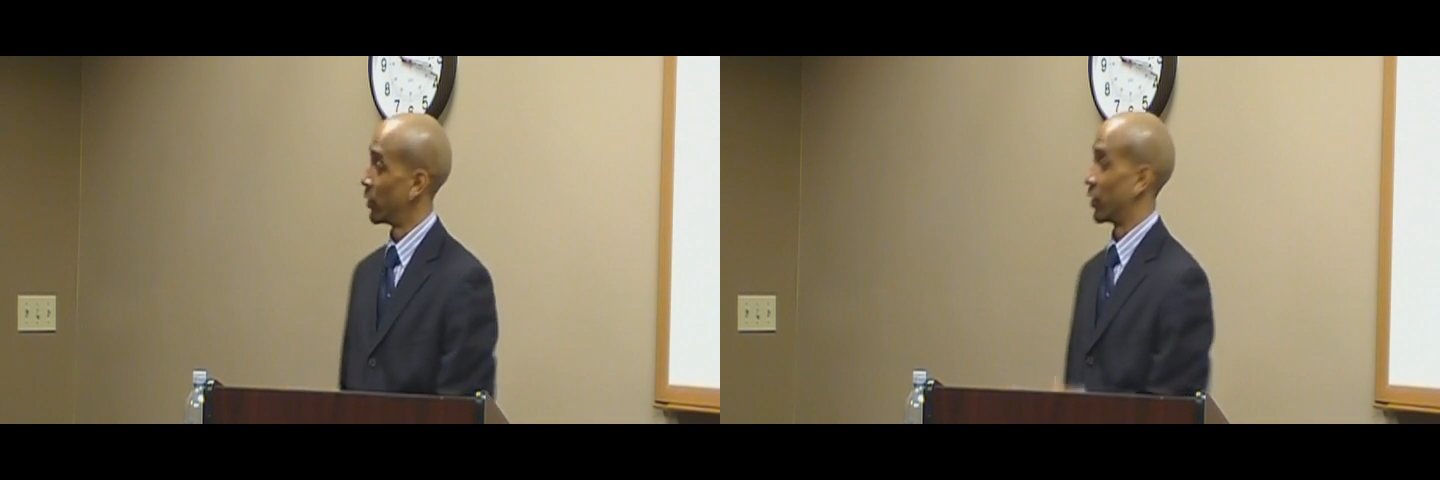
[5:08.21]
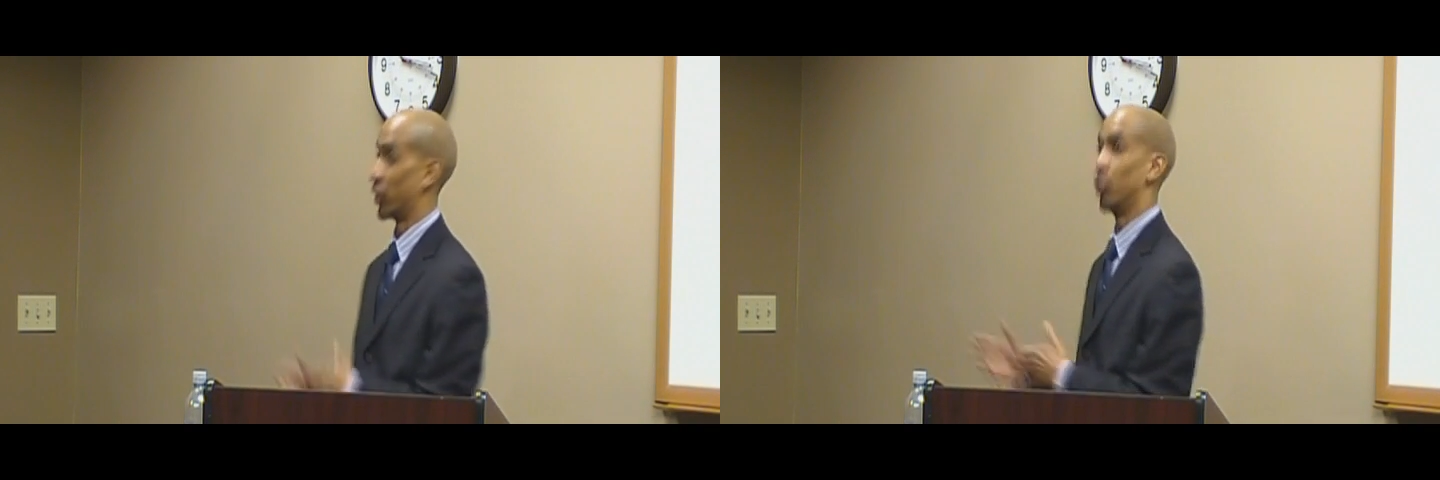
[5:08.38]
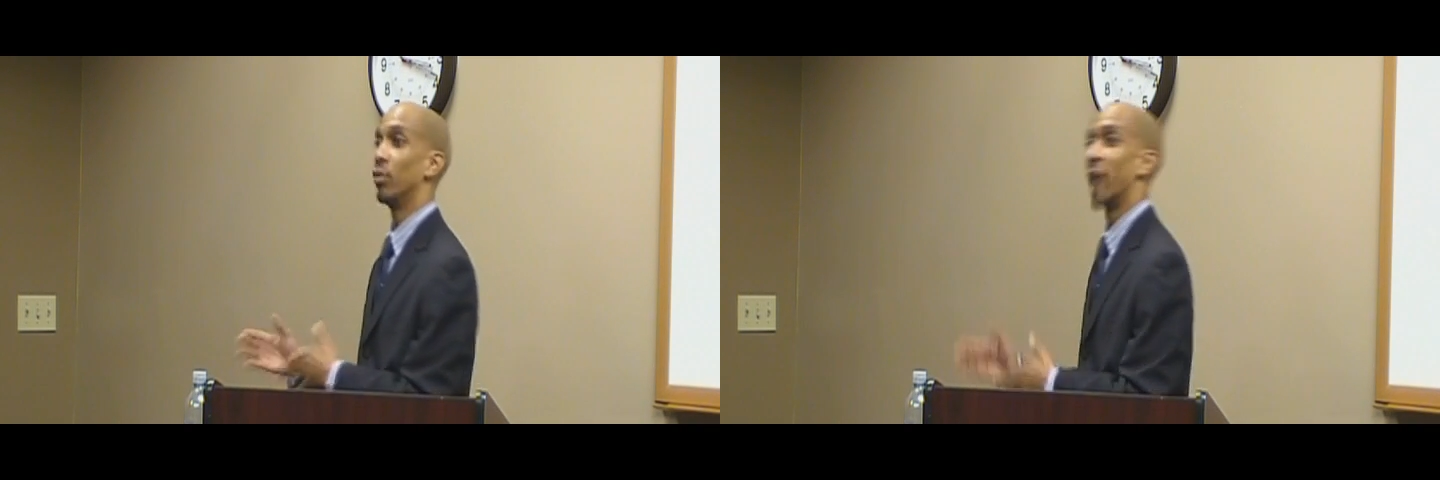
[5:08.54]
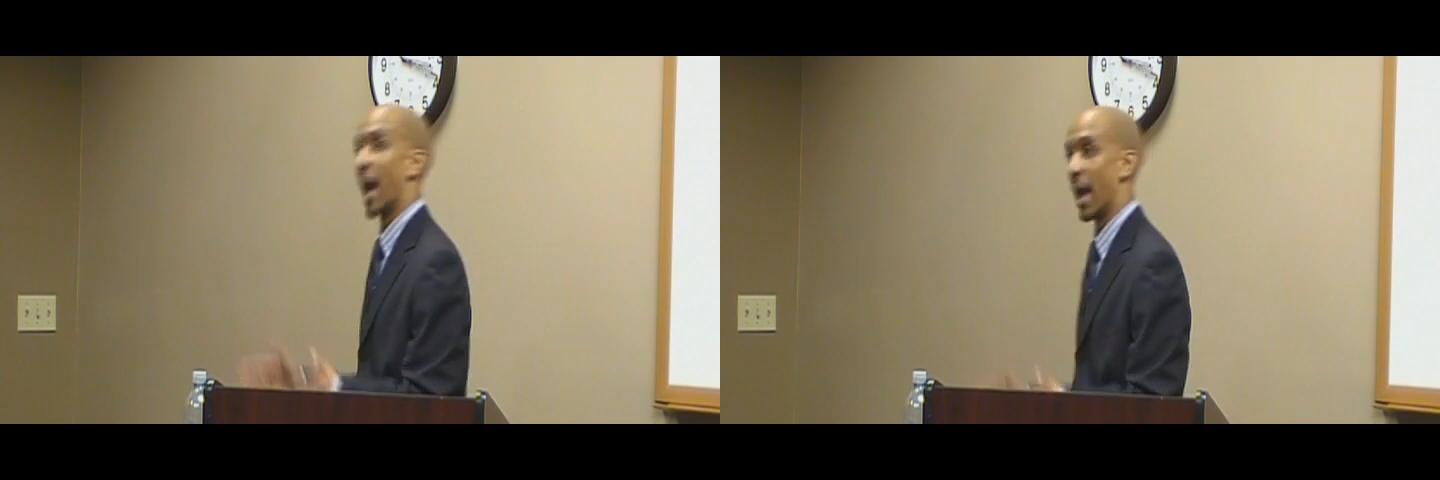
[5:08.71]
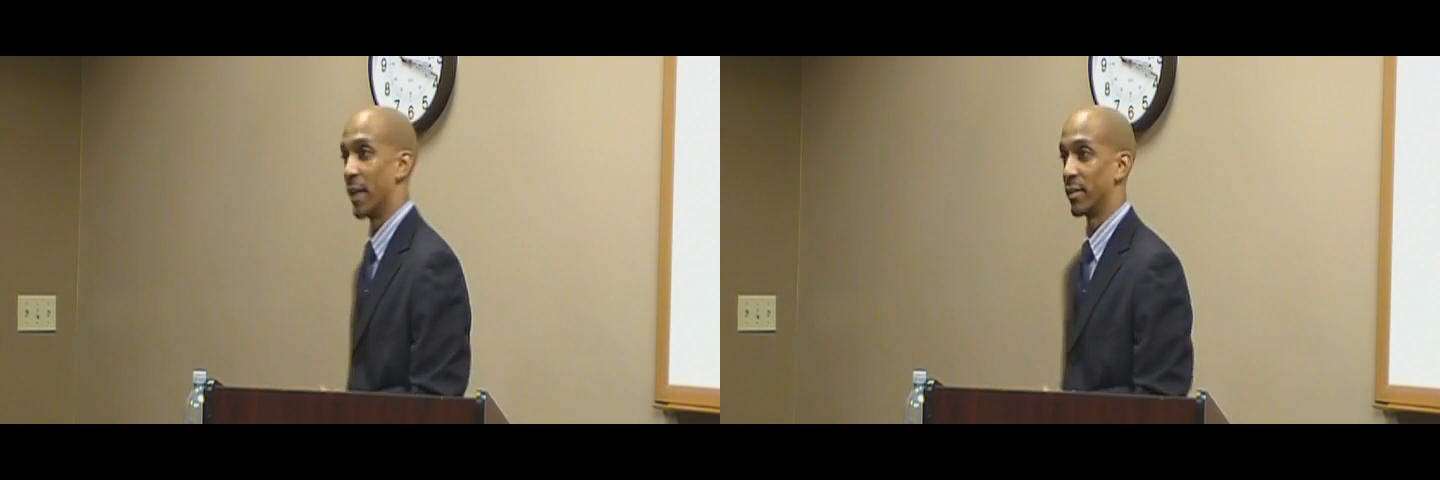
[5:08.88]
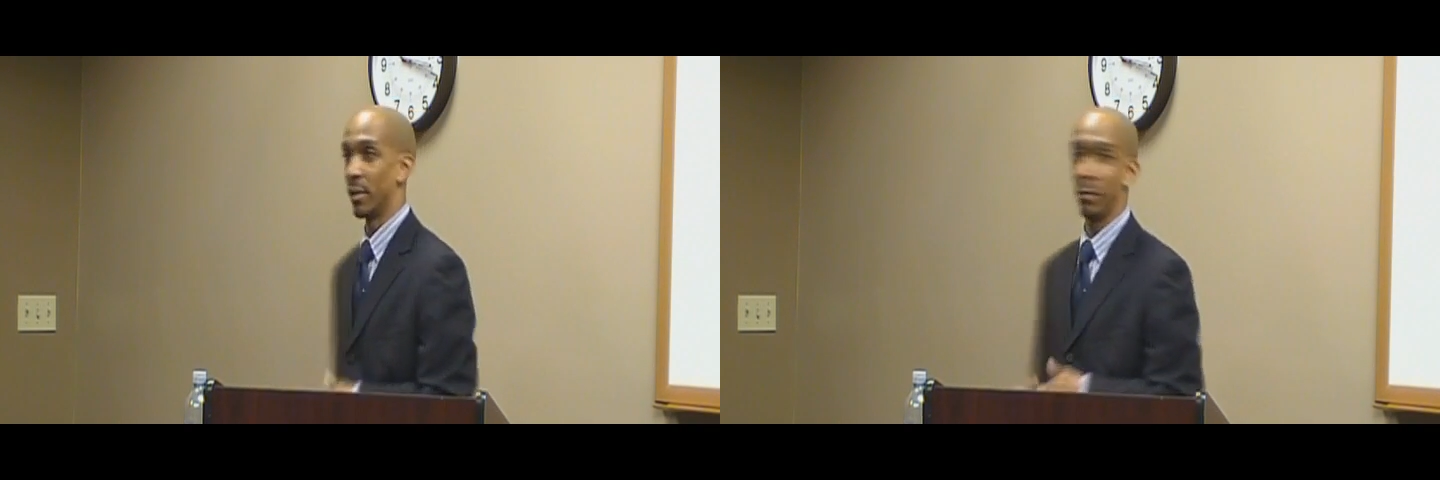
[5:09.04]
the cute guy
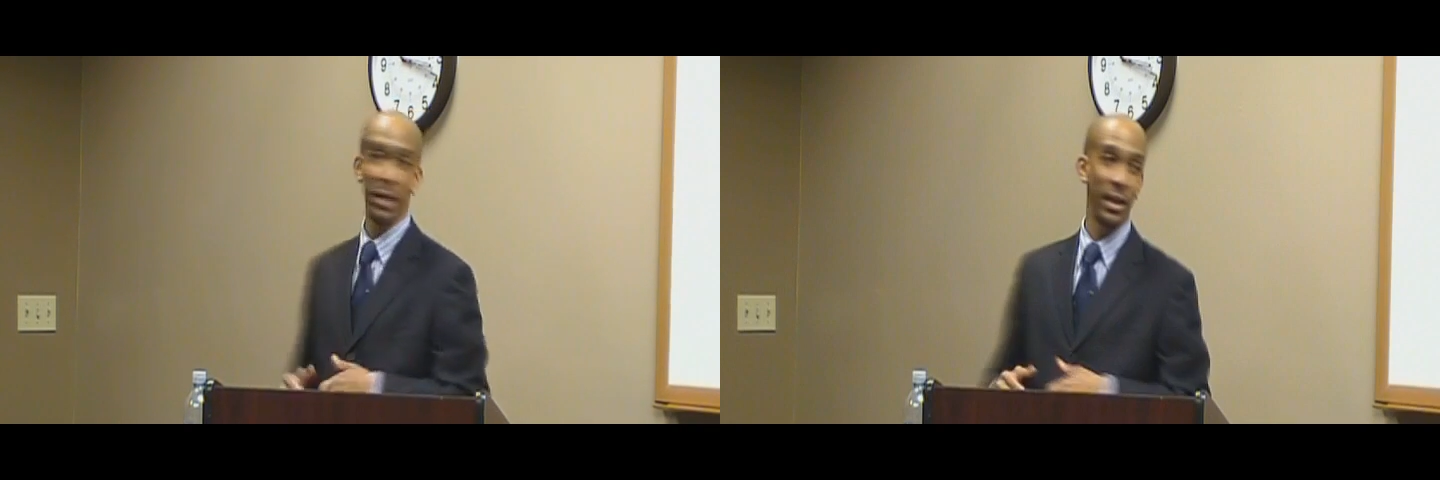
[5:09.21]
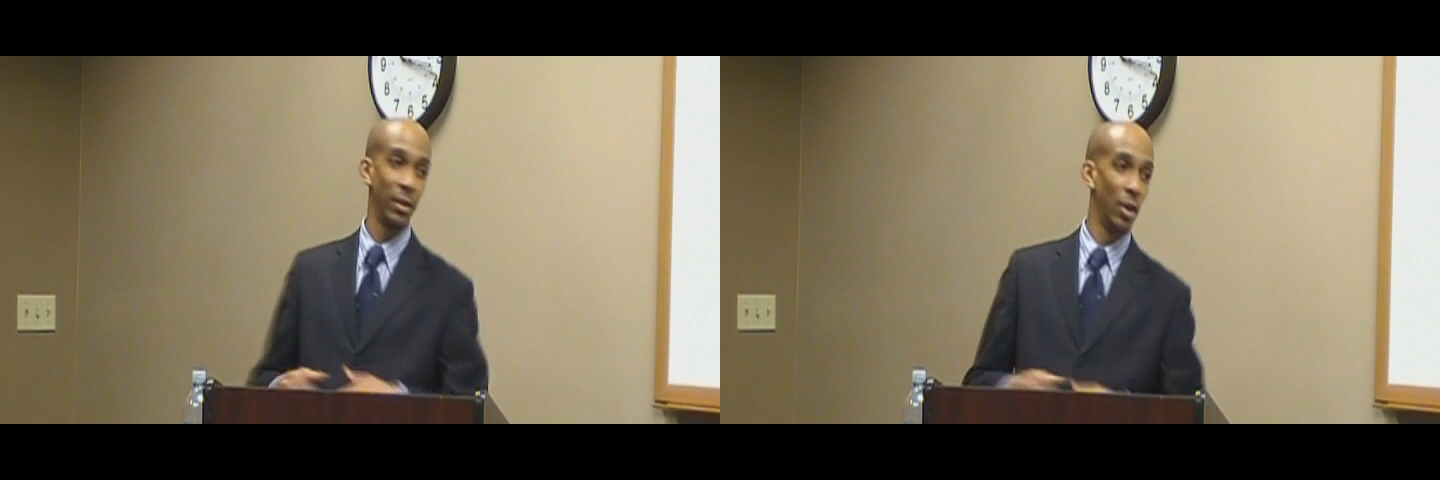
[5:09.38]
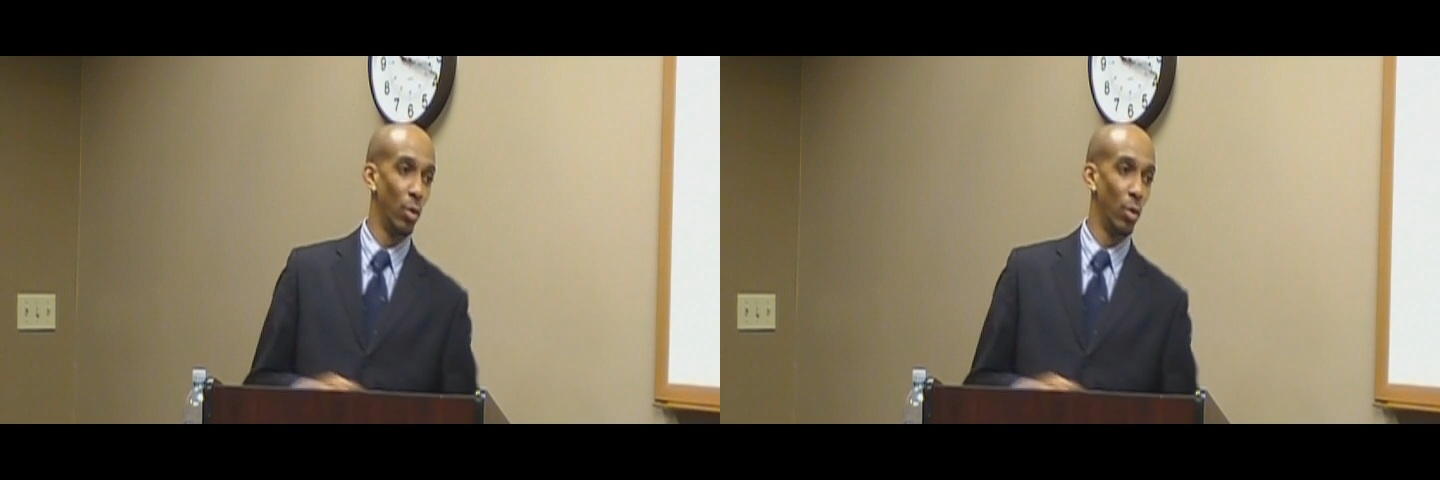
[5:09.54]
ends up being